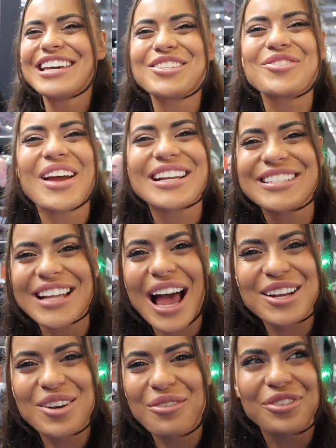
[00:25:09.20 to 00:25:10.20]
he's already
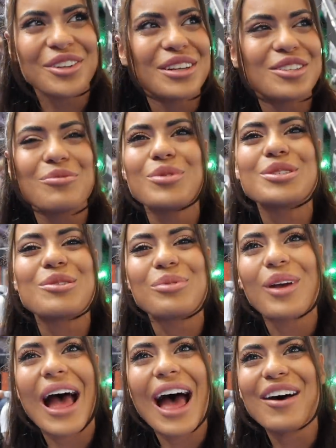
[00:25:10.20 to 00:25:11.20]
signed up for the
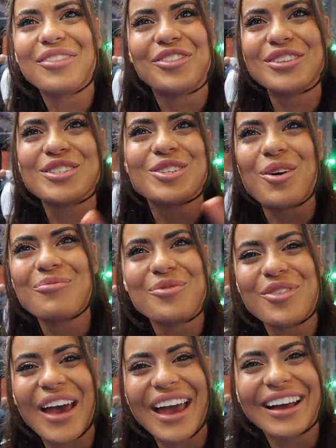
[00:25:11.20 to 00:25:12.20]
WWF something,